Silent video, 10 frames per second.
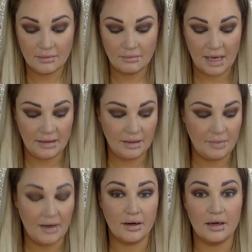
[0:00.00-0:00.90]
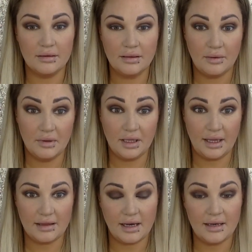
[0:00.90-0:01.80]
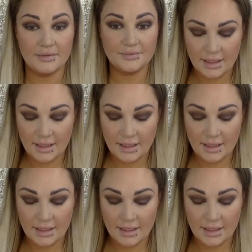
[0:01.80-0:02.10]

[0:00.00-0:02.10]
Madly better. Really like that.